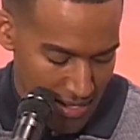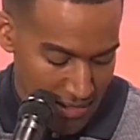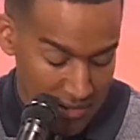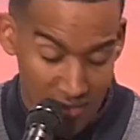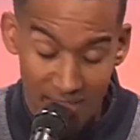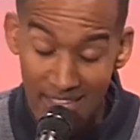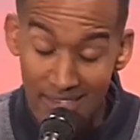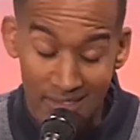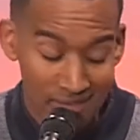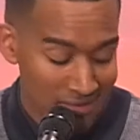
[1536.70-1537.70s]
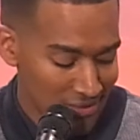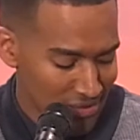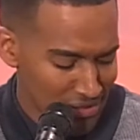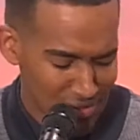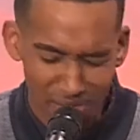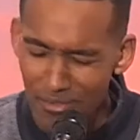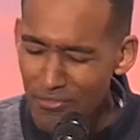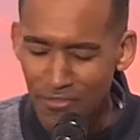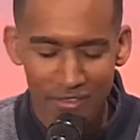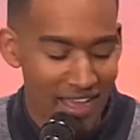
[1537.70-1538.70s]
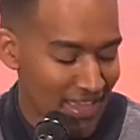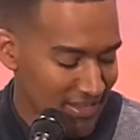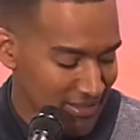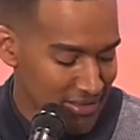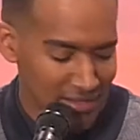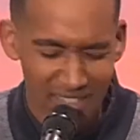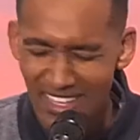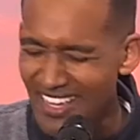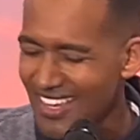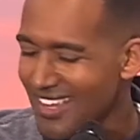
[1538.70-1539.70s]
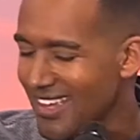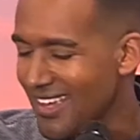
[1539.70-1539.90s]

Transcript: Cause then you'll find the key.